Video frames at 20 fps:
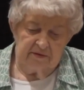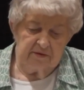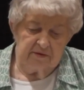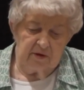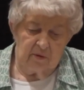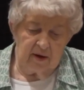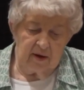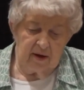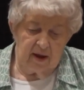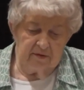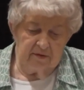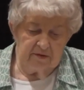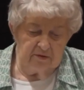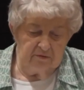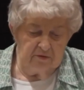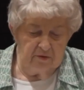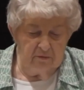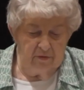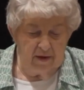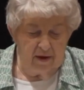So I
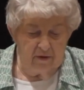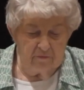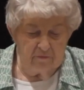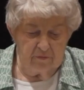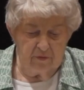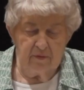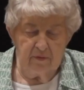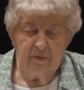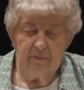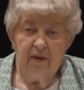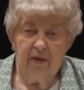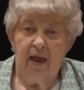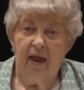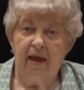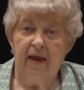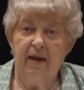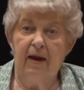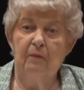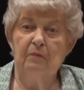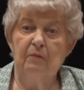got to do that for,
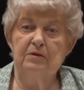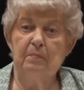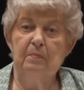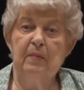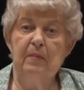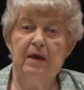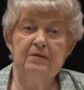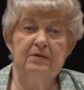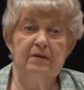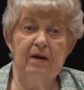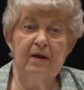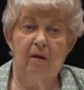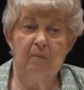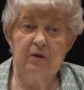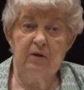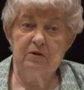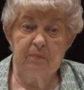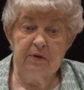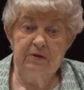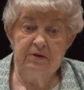and I was amazed at
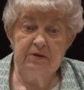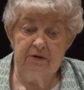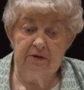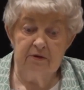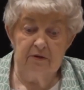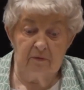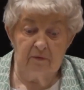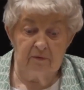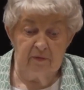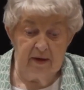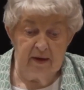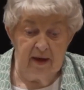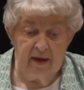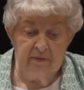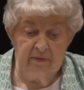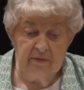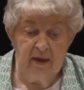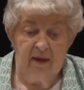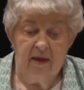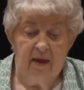how much material they
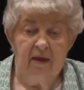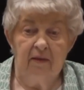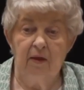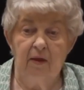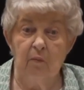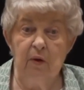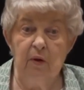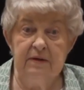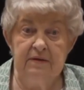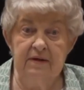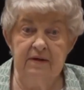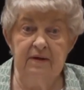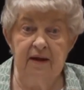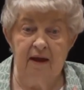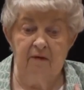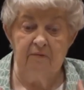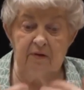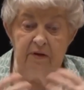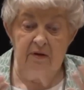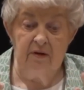had that we
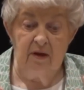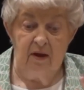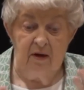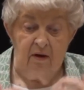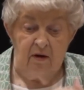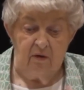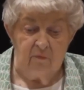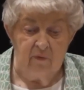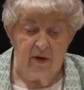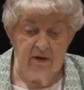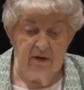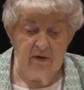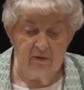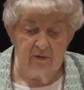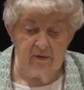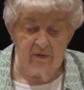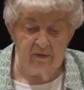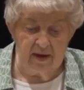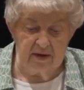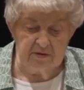didn't have in the
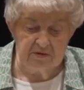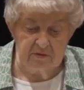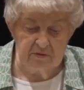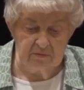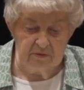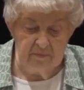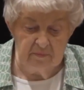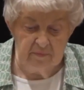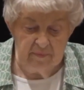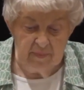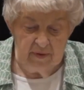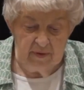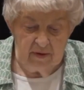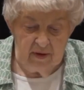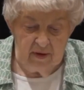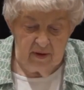regular classroom.